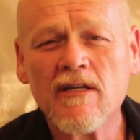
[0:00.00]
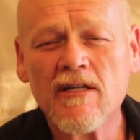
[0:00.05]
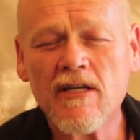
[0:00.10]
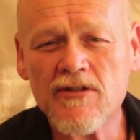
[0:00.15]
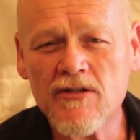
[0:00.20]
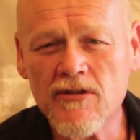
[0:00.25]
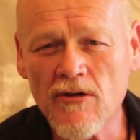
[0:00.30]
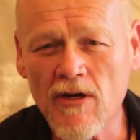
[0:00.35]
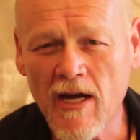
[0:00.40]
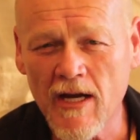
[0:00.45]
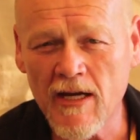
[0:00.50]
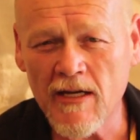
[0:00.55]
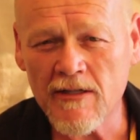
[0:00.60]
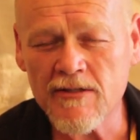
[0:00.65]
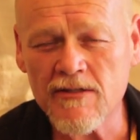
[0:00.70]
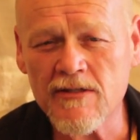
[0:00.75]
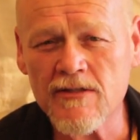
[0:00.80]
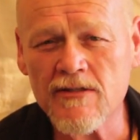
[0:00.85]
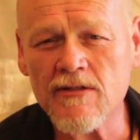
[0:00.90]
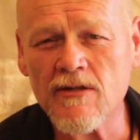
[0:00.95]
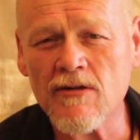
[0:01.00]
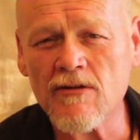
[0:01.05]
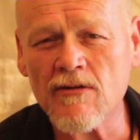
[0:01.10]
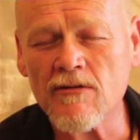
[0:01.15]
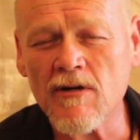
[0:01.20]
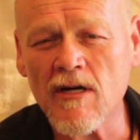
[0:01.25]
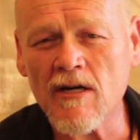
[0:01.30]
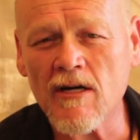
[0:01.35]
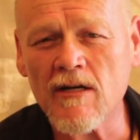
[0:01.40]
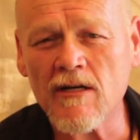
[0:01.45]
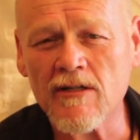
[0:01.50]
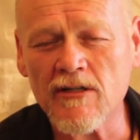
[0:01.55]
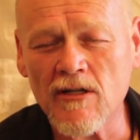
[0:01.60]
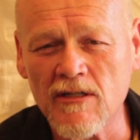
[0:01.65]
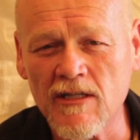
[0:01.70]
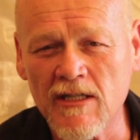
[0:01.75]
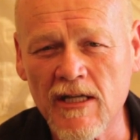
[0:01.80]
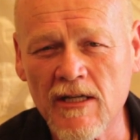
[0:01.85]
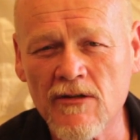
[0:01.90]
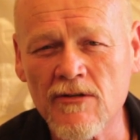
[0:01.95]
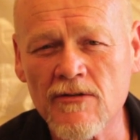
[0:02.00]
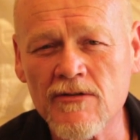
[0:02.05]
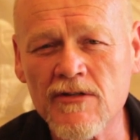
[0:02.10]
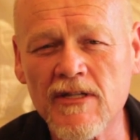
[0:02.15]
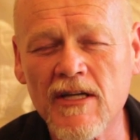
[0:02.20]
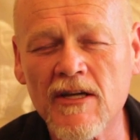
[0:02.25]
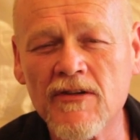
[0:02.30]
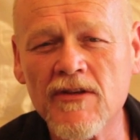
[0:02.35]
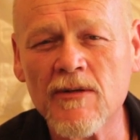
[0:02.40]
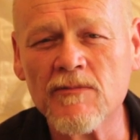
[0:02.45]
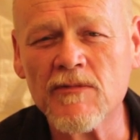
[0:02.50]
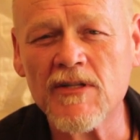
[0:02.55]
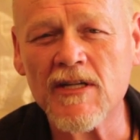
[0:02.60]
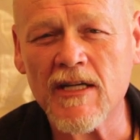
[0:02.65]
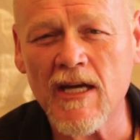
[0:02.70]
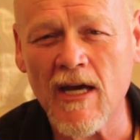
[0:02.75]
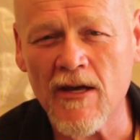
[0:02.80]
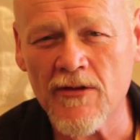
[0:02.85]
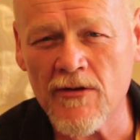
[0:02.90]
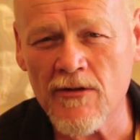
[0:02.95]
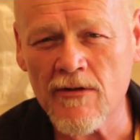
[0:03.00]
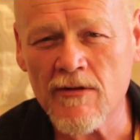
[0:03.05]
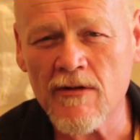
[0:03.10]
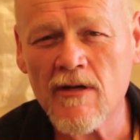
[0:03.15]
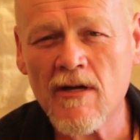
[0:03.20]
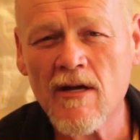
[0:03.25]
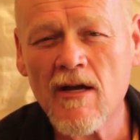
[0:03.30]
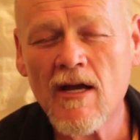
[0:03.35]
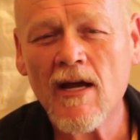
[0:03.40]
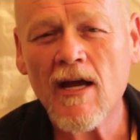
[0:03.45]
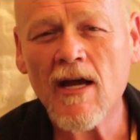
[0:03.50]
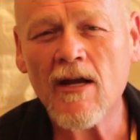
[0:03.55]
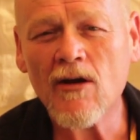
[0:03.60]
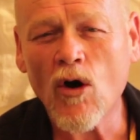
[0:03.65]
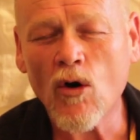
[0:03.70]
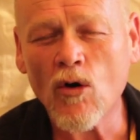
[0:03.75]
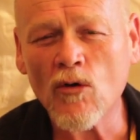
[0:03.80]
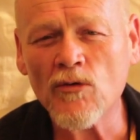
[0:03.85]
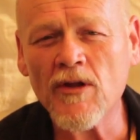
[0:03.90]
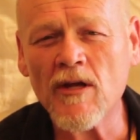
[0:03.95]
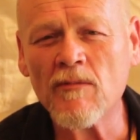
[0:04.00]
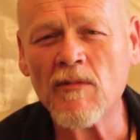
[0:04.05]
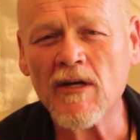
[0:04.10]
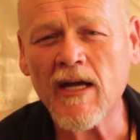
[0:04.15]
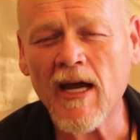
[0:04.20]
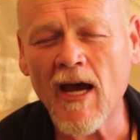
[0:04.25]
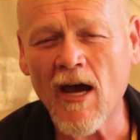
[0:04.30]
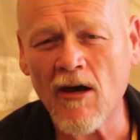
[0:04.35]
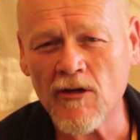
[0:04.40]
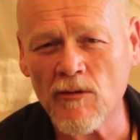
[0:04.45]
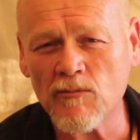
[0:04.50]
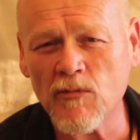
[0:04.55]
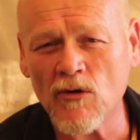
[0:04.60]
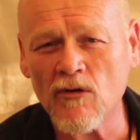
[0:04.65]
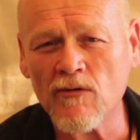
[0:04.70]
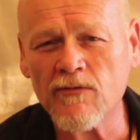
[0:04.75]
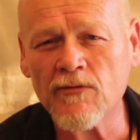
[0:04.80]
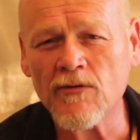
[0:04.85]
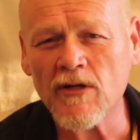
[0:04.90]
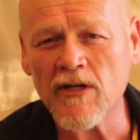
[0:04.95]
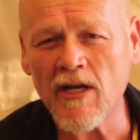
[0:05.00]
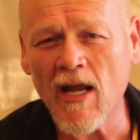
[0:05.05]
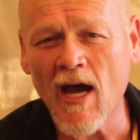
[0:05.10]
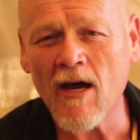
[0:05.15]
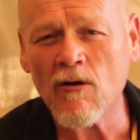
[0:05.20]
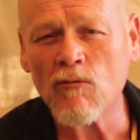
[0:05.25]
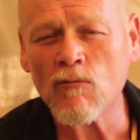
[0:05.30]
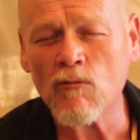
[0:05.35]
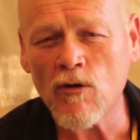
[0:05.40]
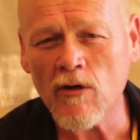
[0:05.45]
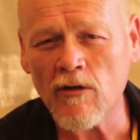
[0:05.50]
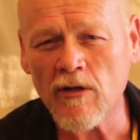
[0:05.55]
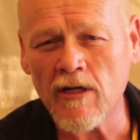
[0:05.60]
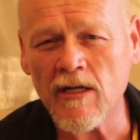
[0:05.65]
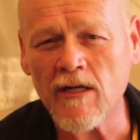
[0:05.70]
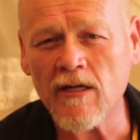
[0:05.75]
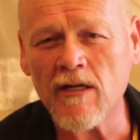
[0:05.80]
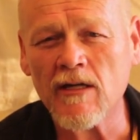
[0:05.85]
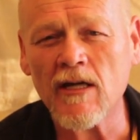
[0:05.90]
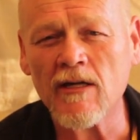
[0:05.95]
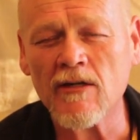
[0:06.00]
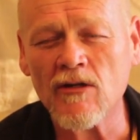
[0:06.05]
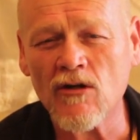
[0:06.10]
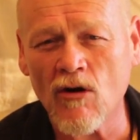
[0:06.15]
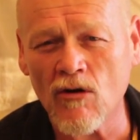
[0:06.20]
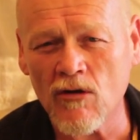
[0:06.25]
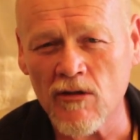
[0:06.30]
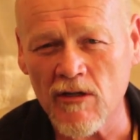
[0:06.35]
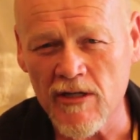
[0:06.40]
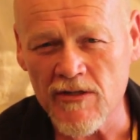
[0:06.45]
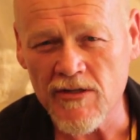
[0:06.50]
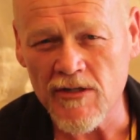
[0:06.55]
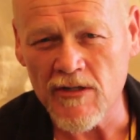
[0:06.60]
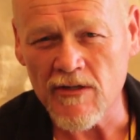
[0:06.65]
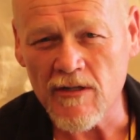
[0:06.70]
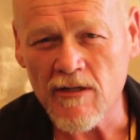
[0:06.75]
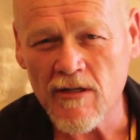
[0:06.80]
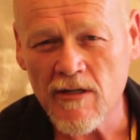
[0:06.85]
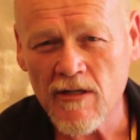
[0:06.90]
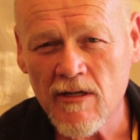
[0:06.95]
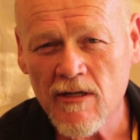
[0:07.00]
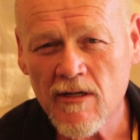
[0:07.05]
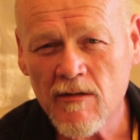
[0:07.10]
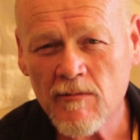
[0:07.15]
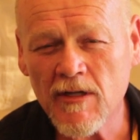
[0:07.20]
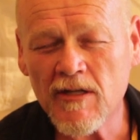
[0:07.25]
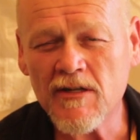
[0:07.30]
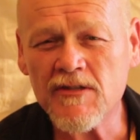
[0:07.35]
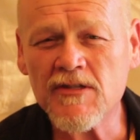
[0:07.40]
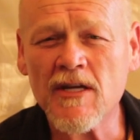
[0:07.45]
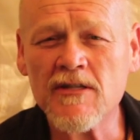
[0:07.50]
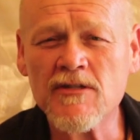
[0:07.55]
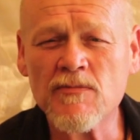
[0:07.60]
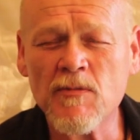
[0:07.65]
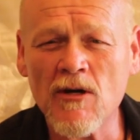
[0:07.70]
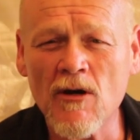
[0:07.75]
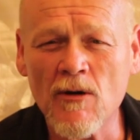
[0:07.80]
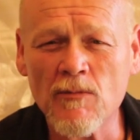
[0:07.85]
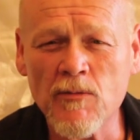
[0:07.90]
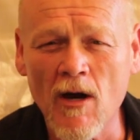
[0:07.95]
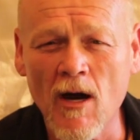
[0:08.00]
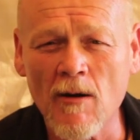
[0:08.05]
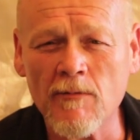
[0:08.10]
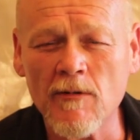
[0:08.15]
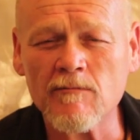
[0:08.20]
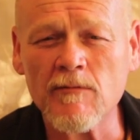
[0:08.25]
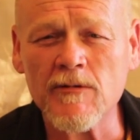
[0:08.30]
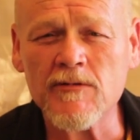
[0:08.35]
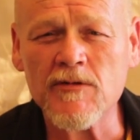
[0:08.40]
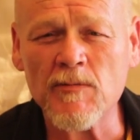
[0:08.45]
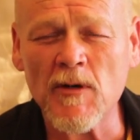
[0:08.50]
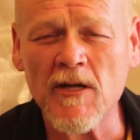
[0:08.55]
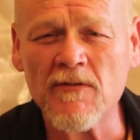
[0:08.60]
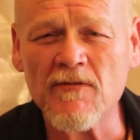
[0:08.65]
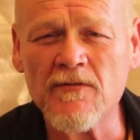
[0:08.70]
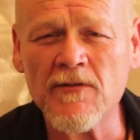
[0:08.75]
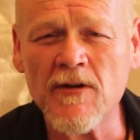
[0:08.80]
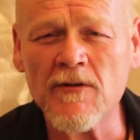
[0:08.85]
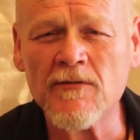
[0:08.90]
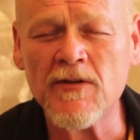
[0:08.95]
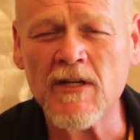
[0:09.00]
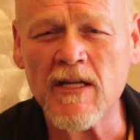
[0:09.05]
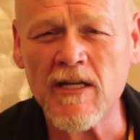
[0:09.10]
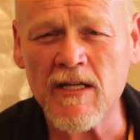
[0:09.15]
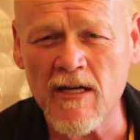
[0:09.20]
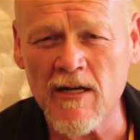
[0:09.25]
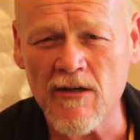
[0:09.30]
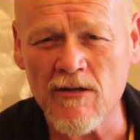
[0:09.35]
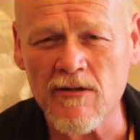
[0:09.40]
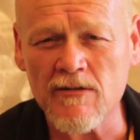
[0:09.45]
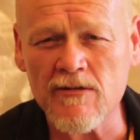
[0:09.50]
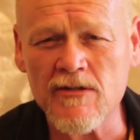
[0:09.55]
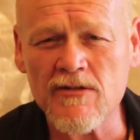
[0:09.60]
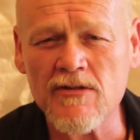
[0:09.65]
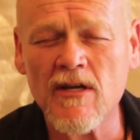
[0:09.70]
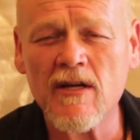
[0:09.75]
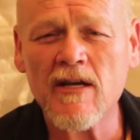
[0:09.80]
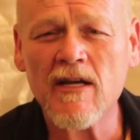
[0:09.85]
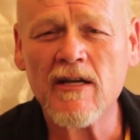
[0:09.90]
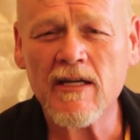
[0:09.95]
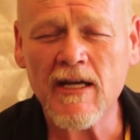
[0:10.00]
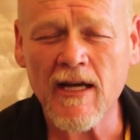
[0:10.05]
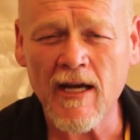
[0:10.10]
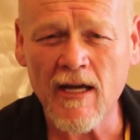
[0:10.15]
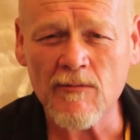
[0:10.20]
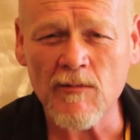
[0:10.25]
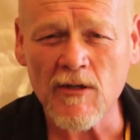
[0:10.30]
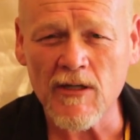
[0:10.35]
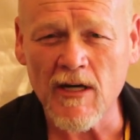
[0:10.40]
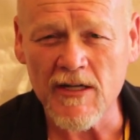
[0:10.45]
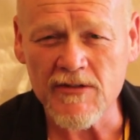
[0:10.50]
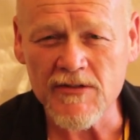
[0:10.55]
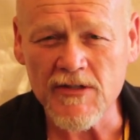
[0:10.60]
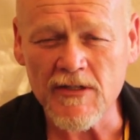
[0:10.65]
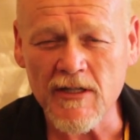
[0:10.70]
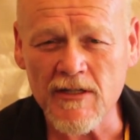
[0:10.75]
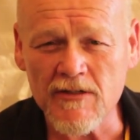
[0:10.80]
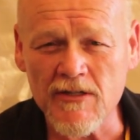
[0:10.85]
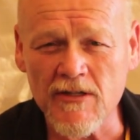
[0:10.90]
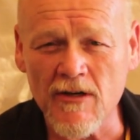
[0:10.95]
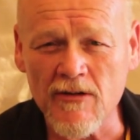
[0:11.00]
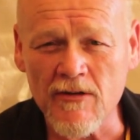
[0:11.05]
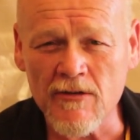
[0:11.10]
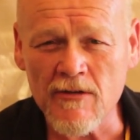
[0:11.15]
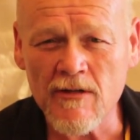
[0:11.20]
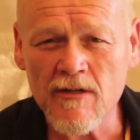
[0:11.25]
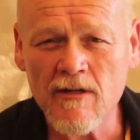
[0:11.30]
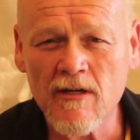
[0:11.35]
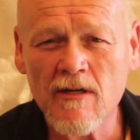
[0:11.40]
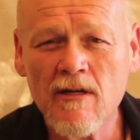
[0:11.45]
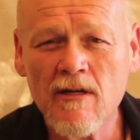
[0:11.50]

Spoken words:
get your heads, your leaders, get them together and hold them accountable for not working in coalition. Because that's been our problem. We've spent 50 years cannibalizing each other,